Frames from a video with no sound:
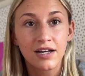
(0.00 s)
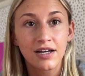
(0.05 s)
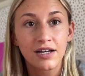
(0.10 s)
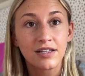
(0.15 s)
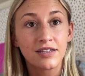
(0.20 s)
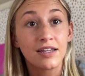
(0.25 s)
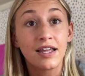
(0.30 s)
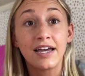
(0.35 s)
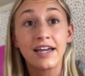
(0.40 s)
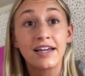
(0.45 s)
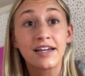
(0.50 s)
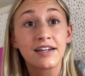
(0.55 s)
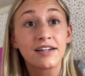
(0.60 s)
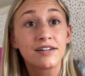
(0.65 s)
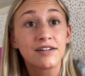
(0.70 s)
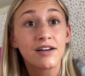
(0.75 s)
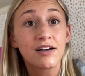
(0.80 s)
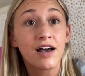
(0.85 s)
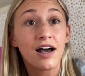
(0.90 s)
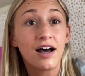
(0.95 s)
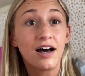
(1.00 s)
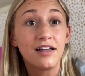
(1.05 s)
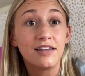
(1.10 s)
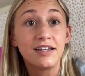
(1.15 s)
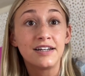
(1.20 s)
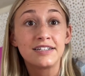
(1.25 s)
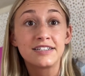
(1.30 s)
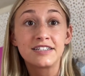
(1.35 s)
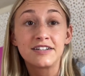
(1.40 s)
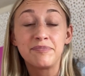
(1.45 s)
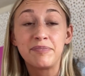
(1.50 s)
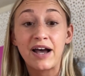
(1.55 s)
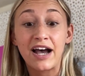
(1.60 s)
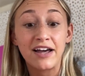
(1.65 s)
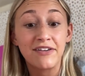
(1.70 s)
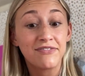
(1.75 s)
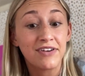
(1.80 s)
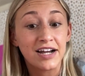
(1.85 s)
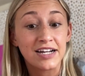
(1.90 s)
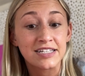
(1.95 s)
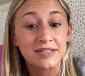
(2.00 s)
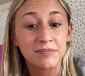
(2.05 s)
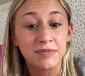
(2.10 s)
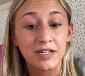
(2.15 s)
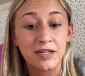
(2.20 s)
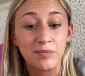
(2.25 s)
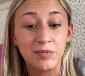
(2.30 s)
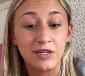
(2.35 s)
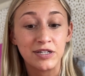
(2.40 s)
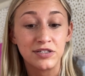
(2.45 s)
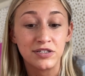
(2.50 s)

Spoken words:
Like a list of bad fats may be